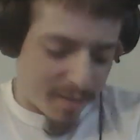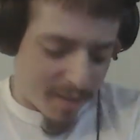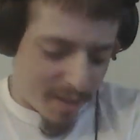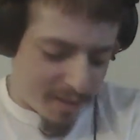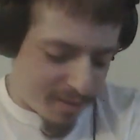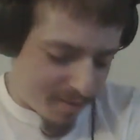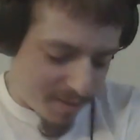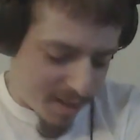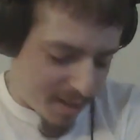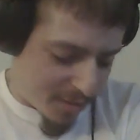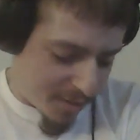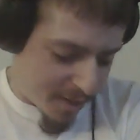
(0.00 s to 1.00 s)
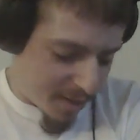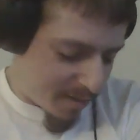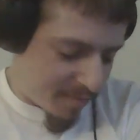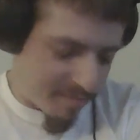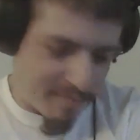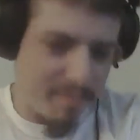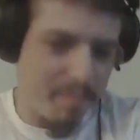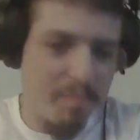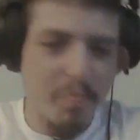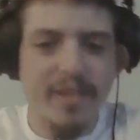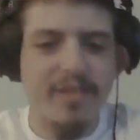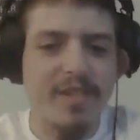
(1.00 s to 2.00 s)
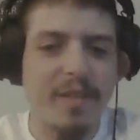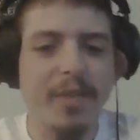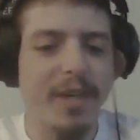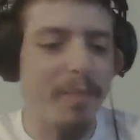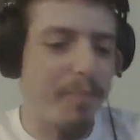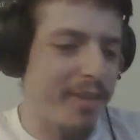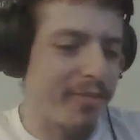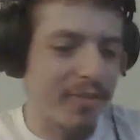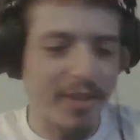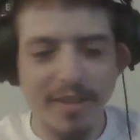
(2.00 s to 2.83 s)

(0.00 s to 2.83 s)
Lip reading: I just figured I'd bring something up different,